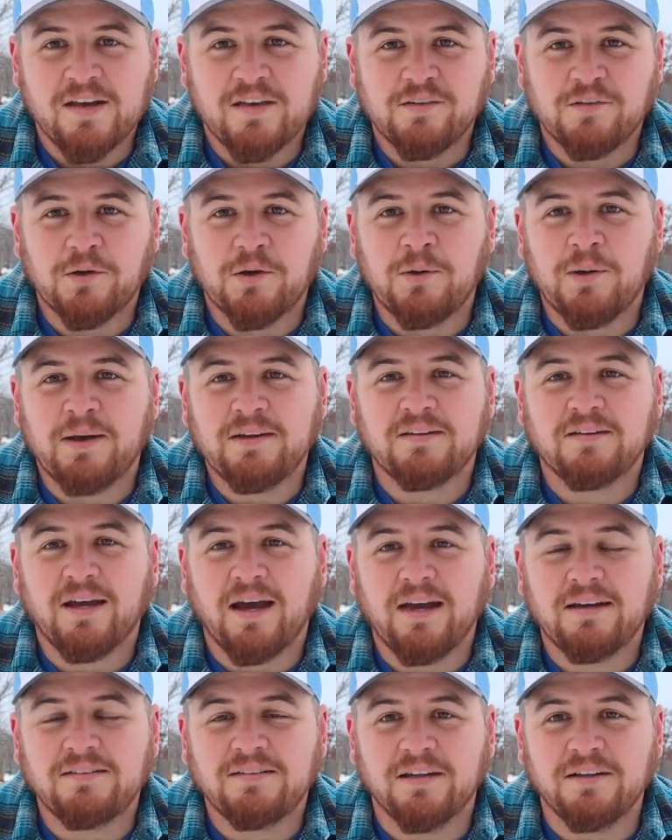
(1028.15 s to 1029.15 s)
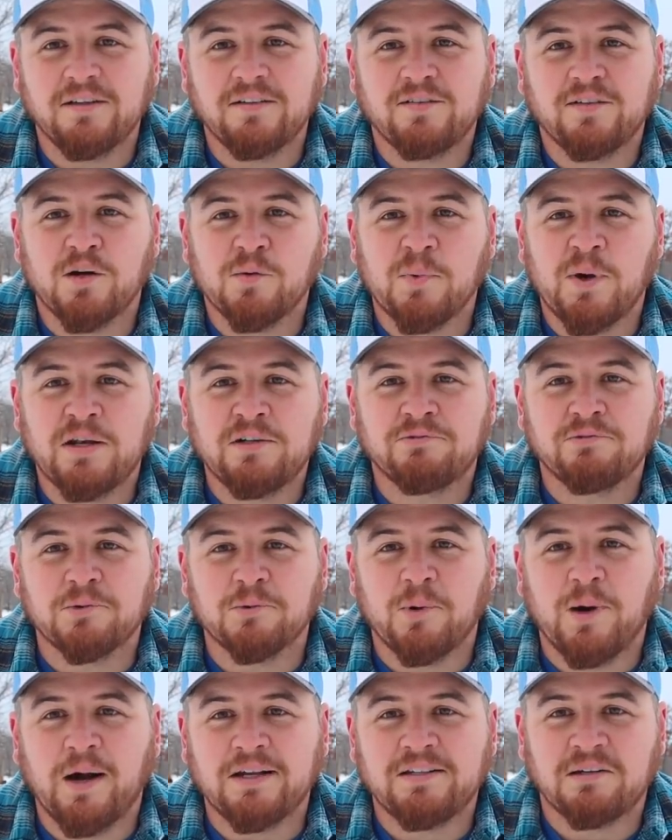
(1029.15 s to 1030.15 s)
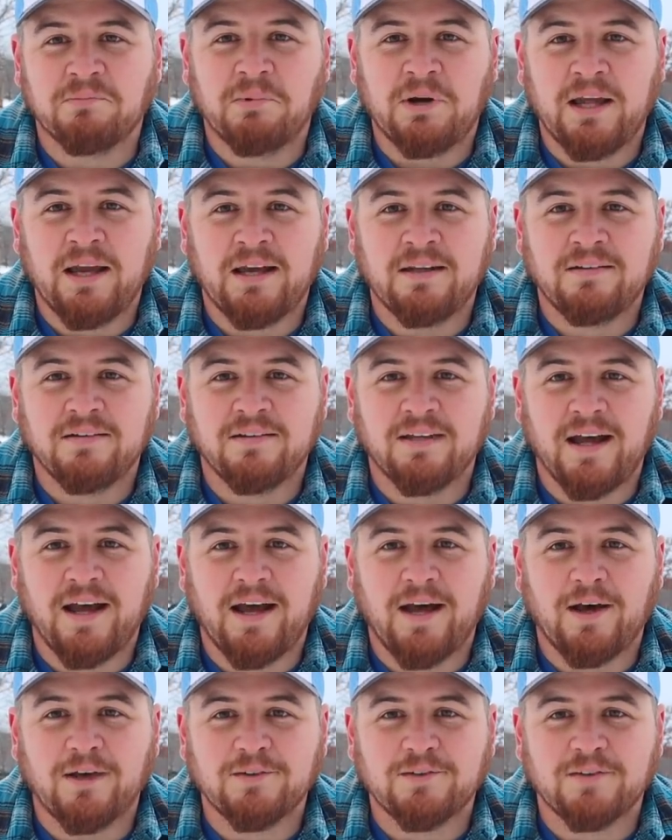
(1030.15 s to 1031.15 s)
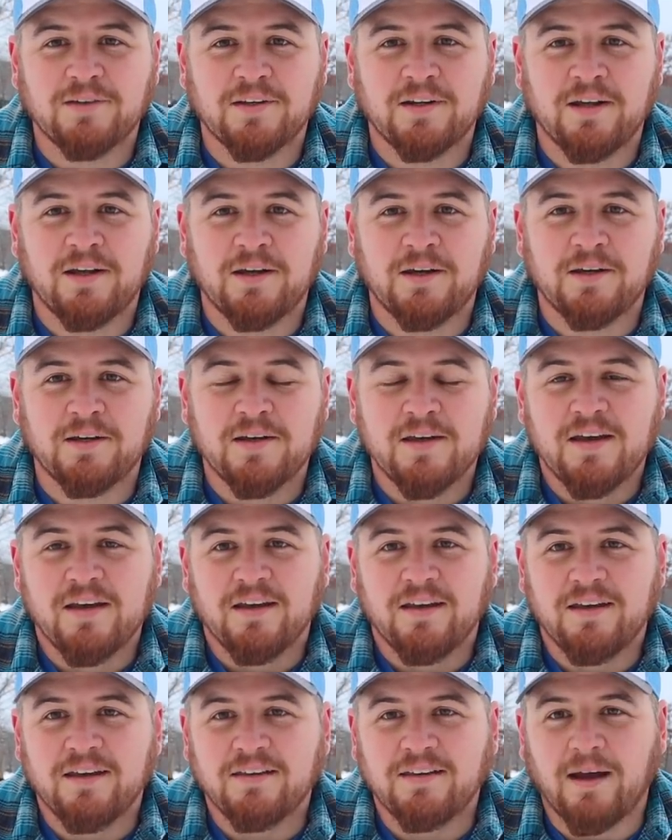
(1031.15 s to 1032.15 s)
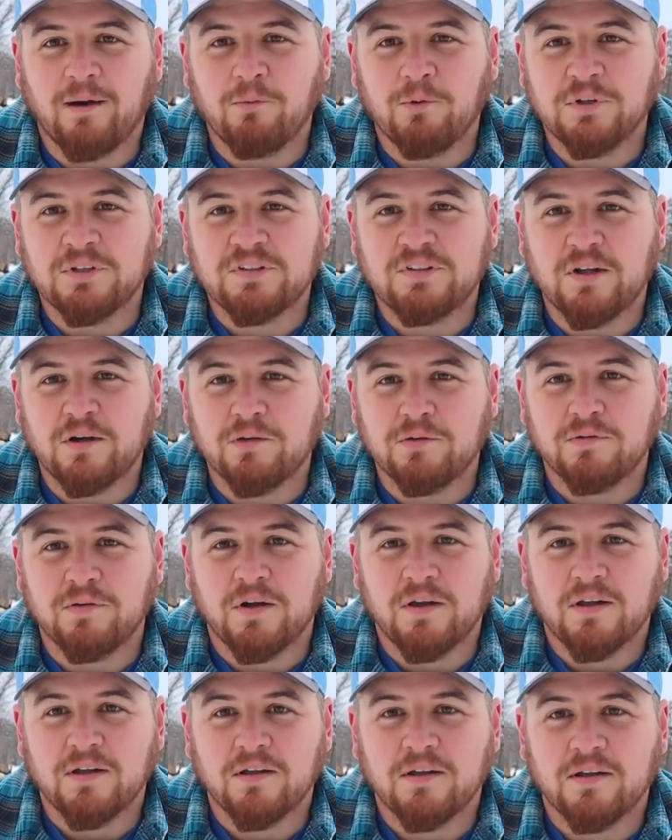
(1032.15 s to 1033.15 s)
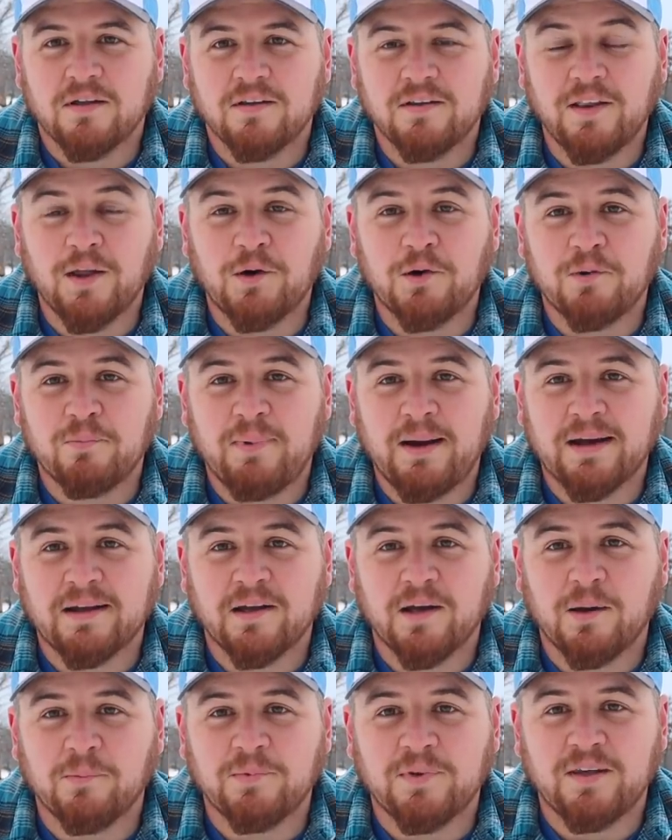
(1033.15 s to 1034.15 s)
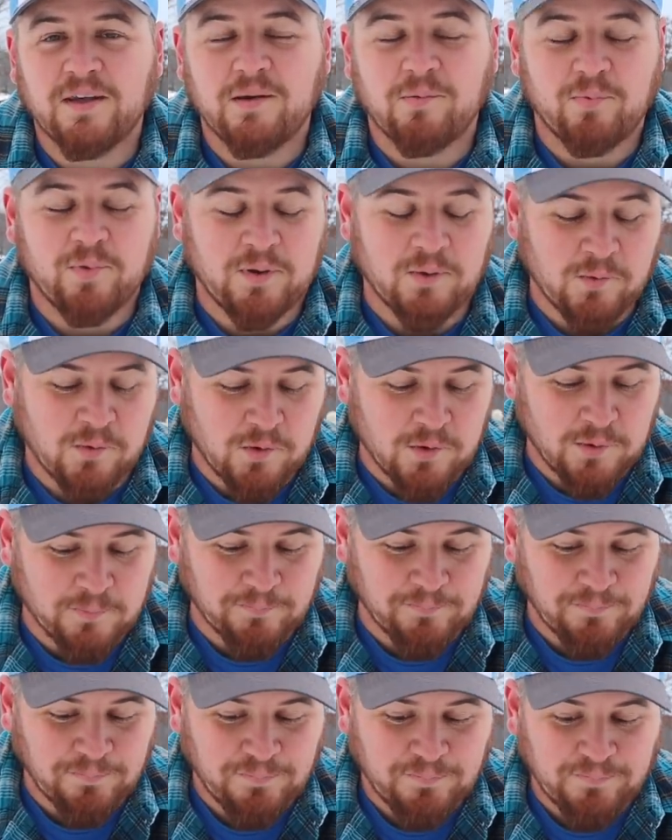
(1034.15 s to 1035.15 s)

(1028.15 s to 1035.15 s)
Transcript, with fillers: So anyways, you guys, thank you so much for watching. I'm gonna head to the house and uh, get that wood stove loaded back up to keep it warm.